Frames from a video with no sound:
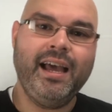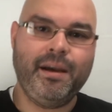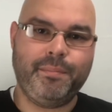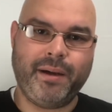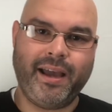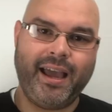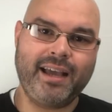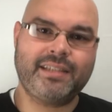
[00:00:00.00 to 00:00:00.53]

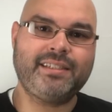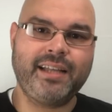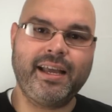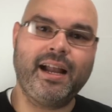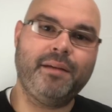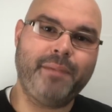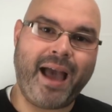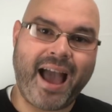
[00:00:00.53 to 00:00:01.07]
By X date,
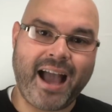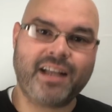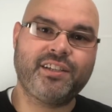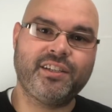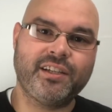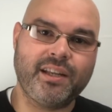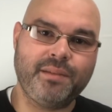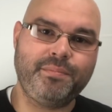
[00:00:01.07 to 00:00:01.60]
I'm
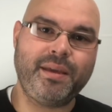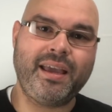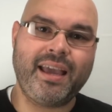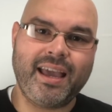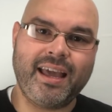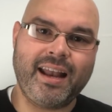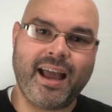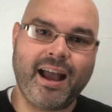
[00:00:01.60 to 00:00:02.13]
actually going to be
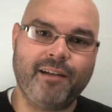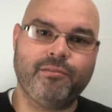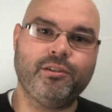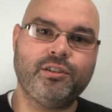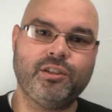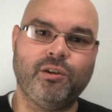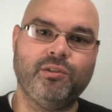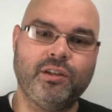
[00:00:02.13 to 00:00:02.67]
in
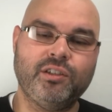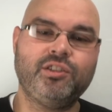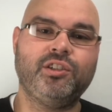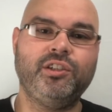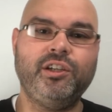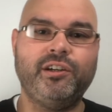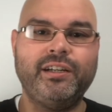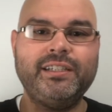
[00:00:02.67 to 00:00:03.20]
Arizona. So
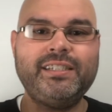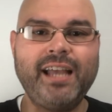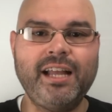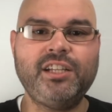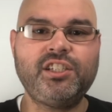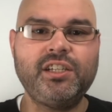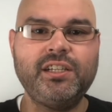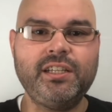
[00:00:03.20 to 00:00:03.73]
your
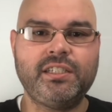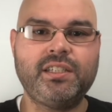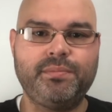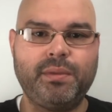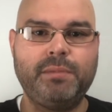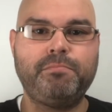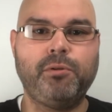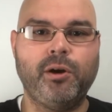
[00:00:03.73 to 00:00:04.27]
intention needs to
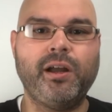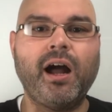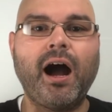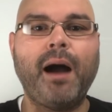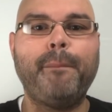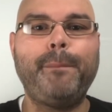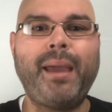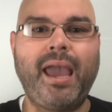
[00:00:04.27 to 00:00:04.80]
be put
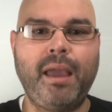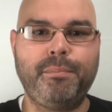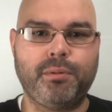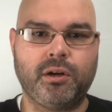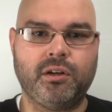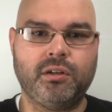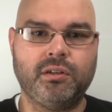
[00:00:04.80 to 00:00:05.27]
on paper.